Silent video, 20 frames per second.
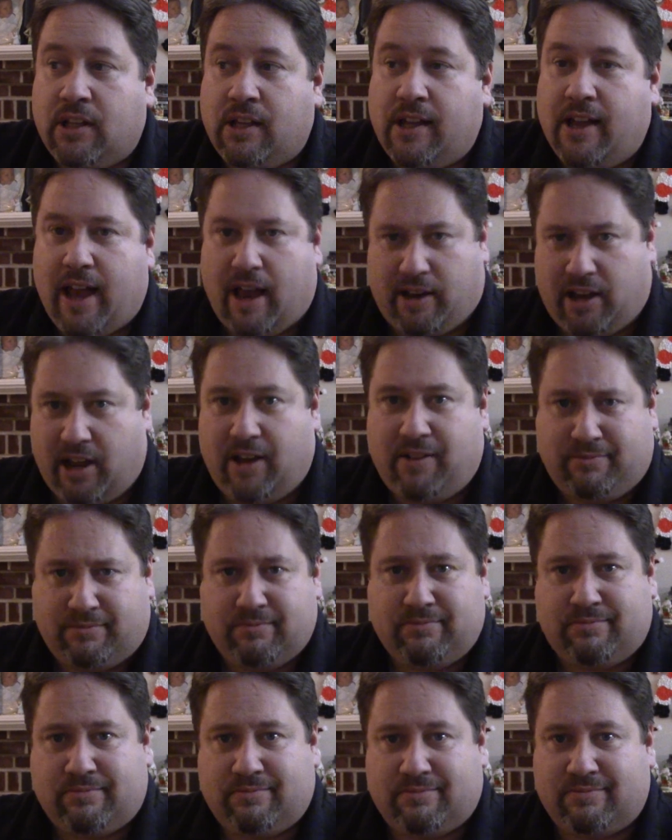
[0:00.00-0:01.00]

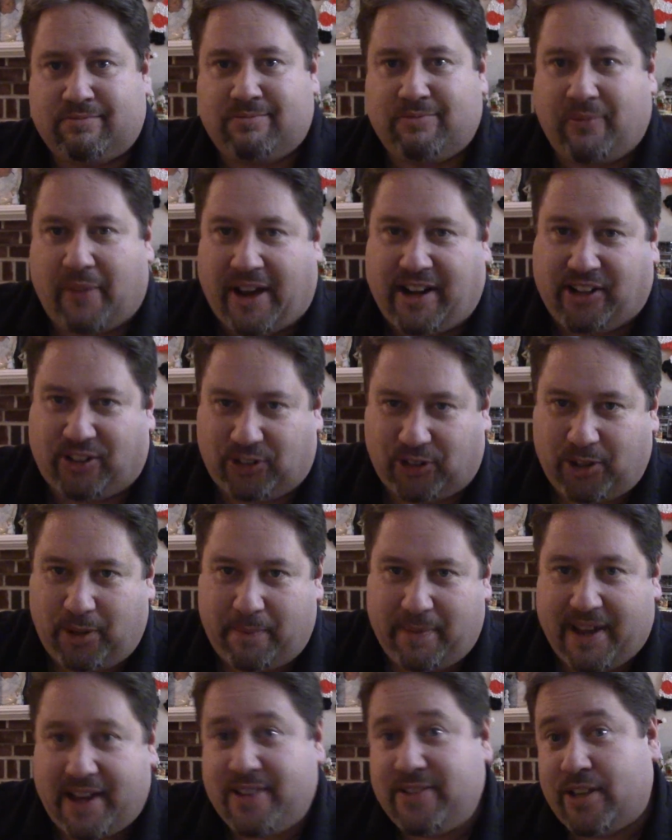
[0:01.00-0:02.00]
waited a little
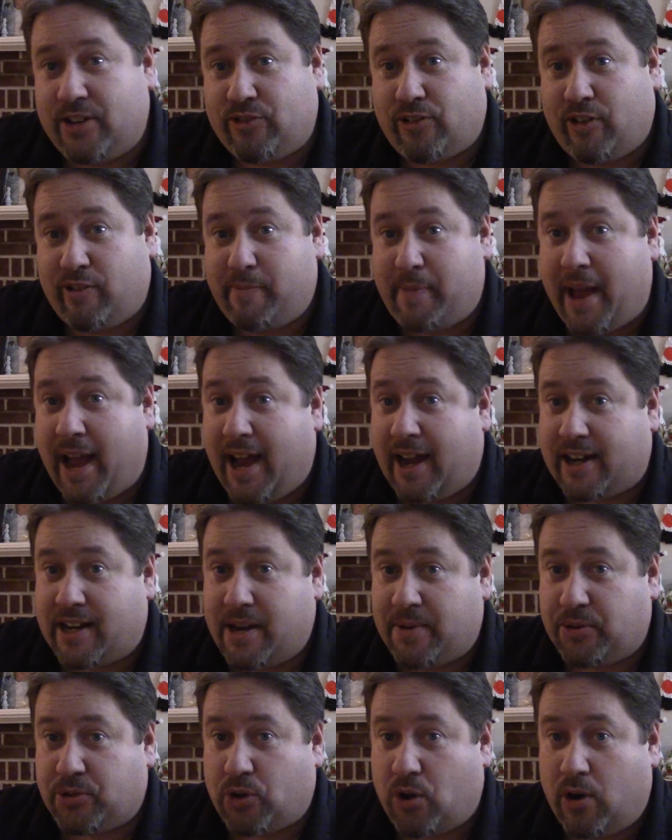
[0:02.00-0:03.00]
bit and then drove back. And
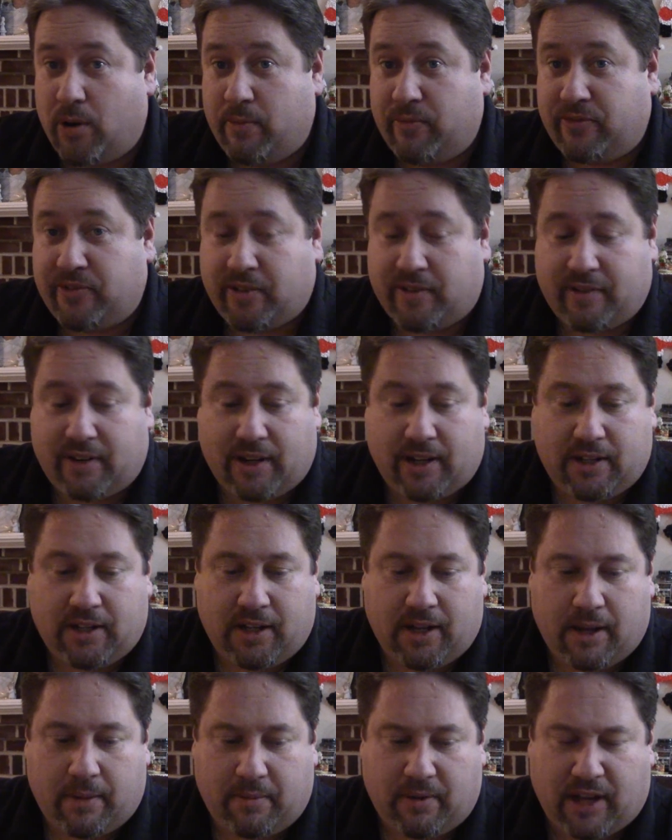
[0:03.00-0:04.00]
I was home for,
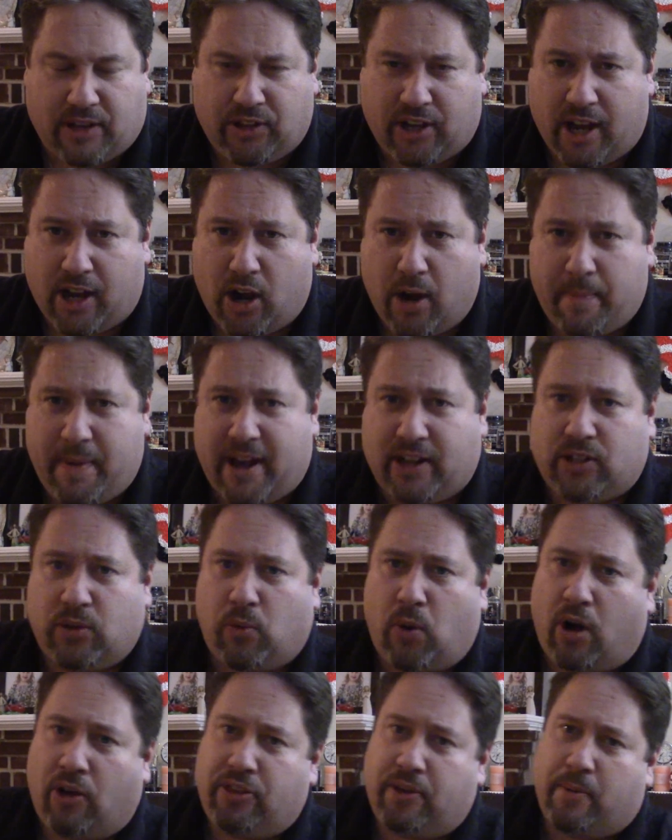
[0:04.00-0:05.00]
I think I got back to
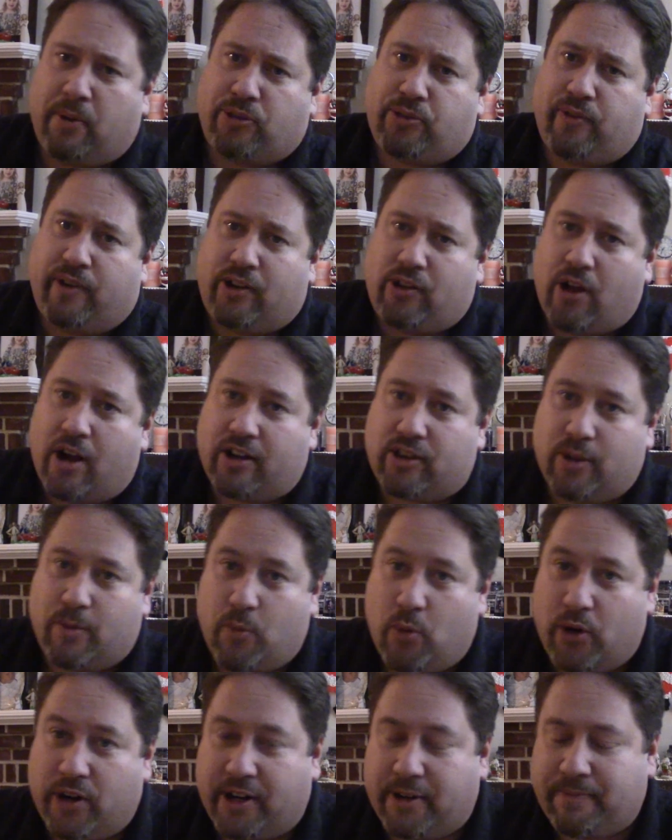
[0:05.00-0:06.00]
Waltham about 3 o'clock in the
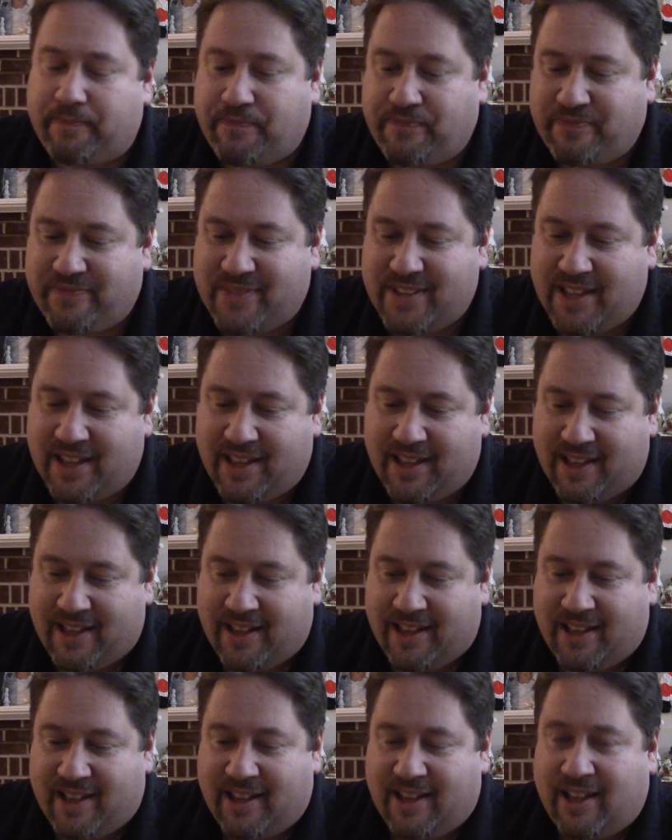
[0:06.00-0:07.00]
morning.
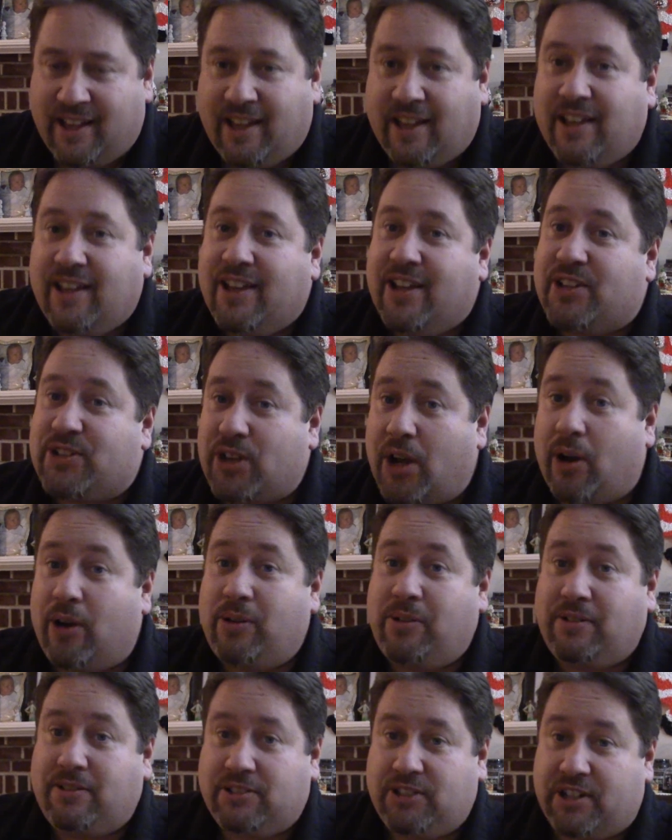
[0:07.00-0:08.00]

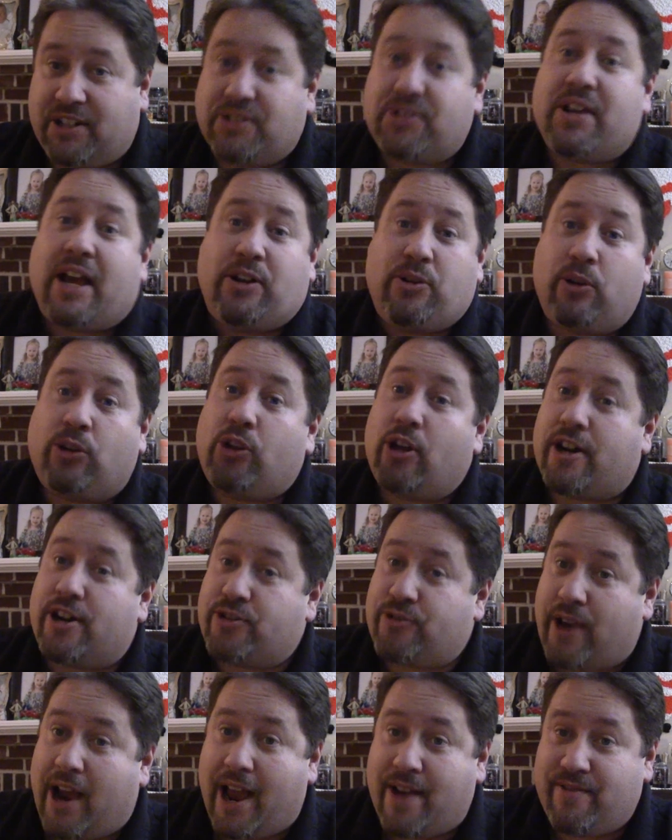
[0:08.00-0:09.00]
So you can see I do a lot of
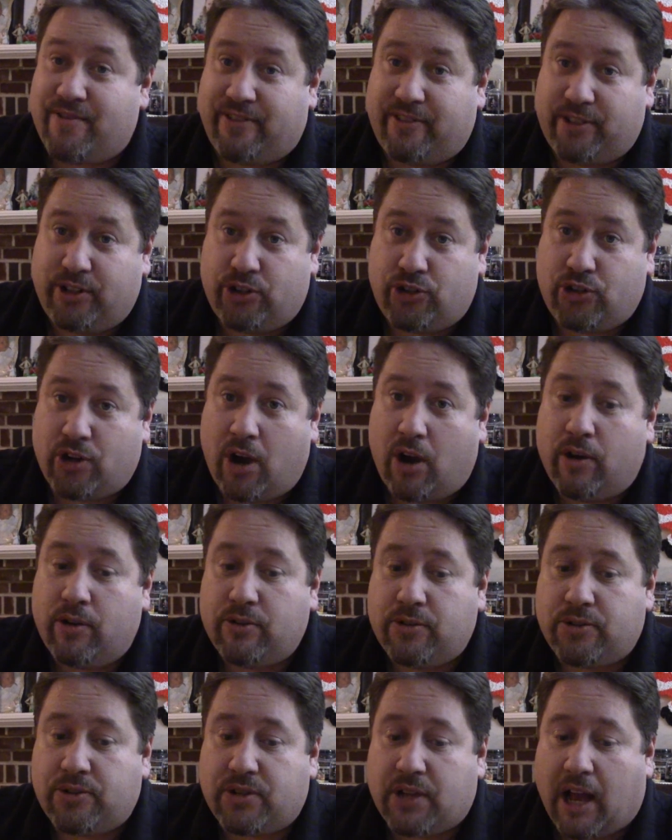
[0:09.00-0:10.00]
driving for these
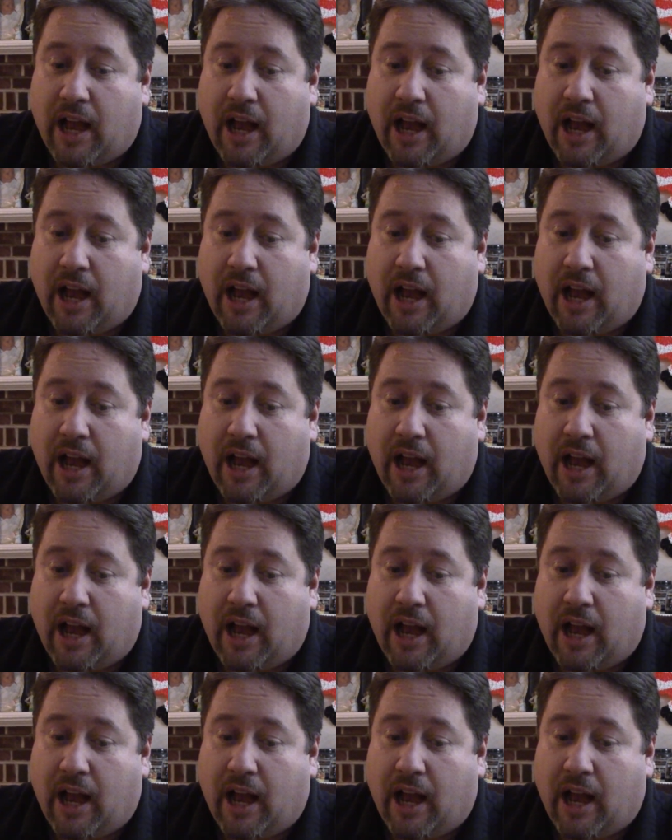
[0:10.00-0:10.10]
shows.